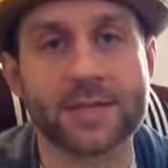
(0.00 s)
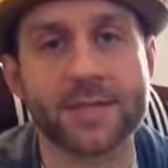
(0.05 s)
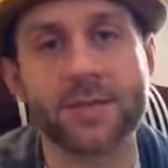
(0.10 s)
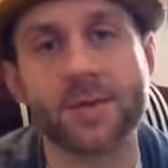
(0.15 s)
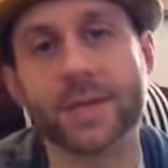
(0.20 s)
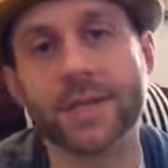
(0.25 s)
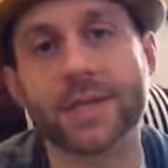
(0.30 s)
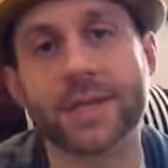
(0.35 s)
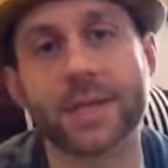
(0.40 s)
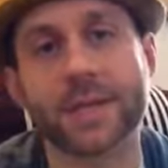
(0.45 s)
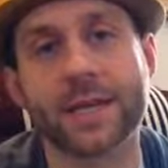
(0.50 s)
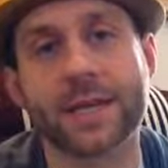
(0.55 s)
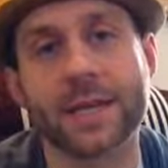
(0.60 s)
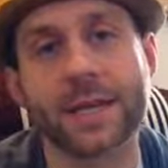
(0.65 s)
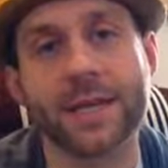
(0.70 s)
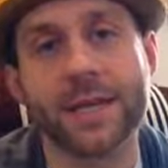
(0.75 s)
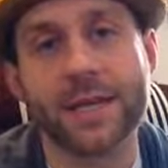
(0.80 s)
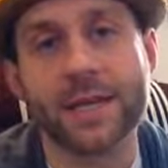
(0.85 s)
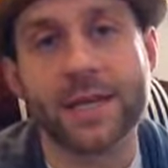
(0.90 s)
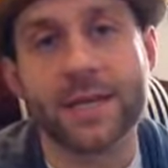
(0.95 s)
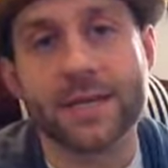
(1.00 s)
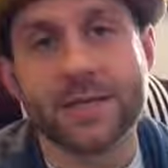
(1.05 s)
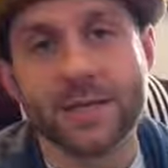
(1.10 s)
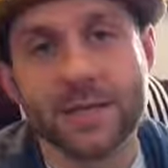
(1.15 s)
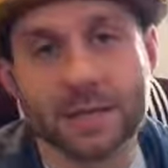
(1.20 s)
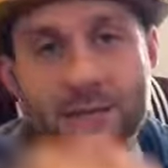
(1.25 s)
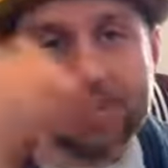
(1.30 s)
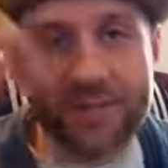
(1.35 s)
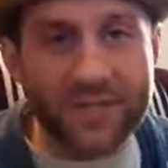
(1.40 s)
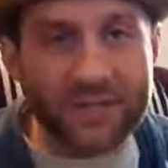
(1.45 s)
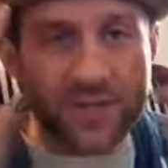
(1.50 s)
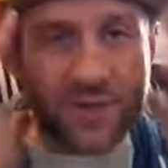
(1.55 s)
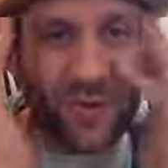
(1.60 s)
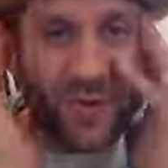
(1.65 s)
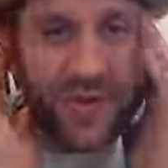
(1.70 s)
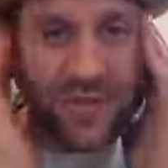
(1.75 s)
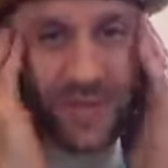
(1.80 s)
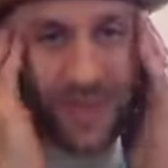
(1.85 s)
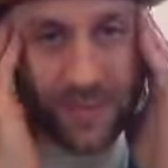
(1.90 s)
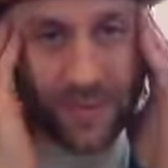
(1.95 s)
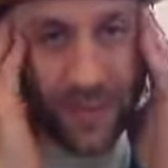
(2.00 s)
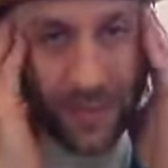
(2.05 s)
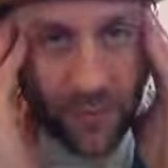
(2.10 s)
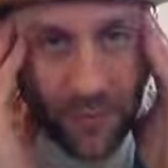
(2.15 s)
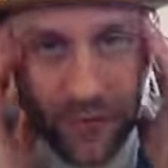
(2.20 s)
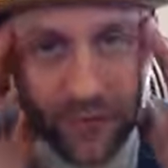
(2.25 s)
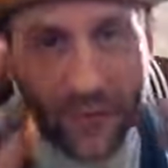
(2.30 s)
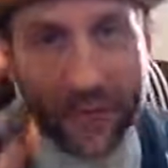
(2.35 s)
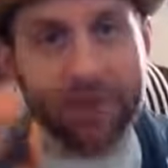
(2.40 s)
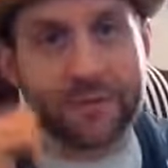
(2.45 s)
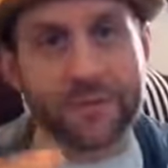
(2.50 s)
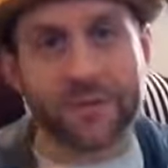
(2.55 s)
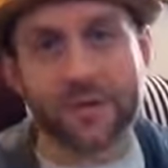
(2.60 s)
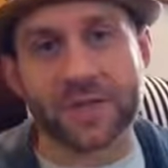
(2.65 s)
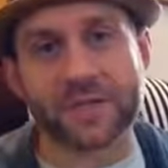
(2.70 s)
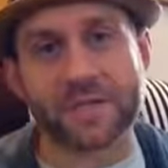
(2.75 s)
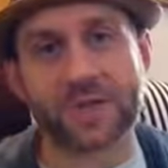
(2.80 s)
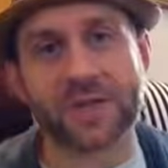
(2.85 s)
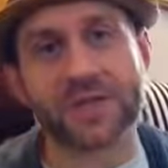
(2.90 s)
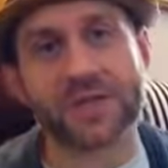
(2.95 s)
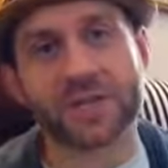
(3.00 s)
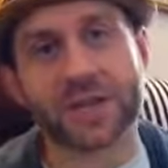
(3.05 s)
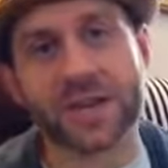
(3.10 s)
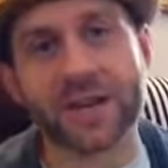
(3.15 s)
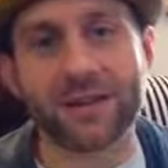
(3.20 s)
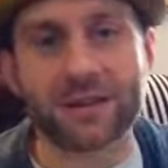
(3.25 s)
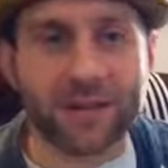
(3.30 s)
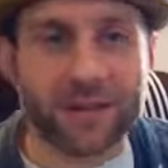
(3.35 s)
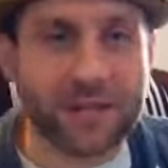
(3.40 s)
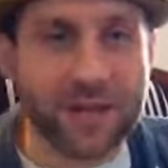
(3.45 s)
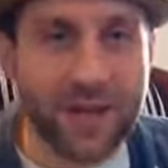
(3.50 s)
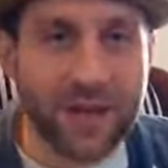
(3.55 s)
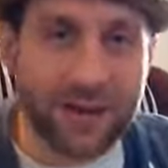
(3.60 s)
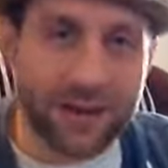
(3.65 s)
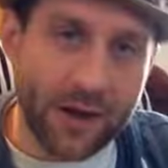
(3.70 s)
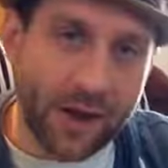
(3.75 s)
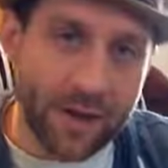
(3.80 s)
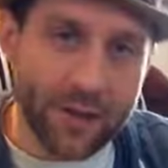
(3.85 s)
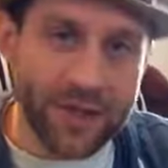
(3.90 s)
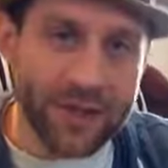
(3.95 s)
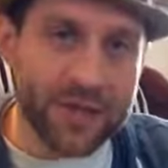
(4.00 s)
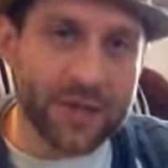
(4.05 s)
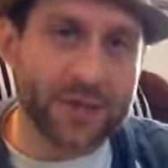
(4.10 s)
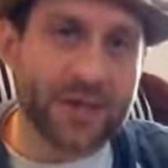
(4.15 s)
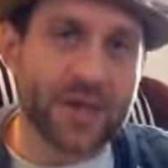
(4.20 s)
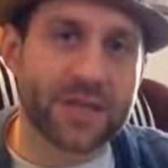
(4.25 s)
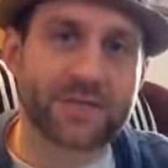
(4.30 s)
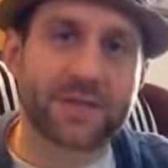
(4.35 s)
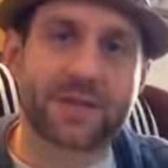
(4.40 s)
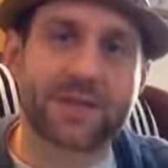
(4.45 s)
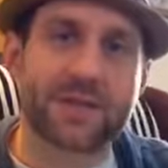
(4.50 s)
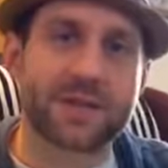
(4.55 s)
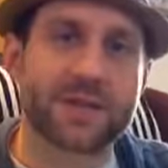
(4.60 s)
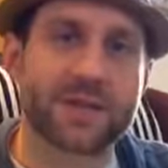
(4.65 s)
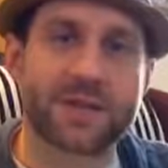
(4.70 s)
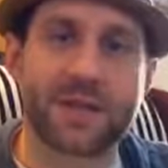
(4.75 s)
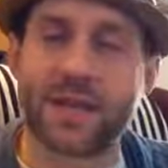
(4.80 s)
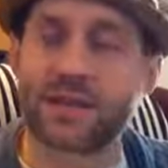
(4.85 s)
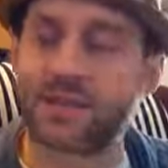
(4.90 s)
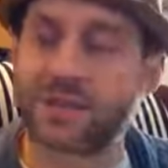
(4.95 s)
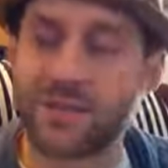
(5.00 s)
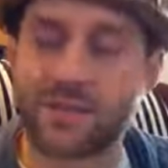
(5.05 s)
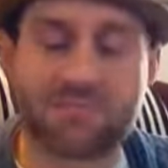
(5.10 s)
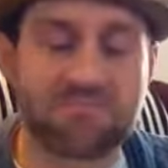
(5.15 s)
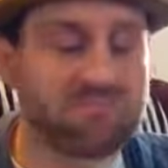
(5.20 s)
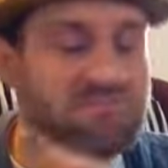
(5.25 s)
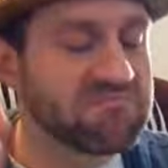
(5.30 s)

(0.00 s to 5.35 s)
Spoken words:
You can squeeze my brain for as much English and composition expertise as you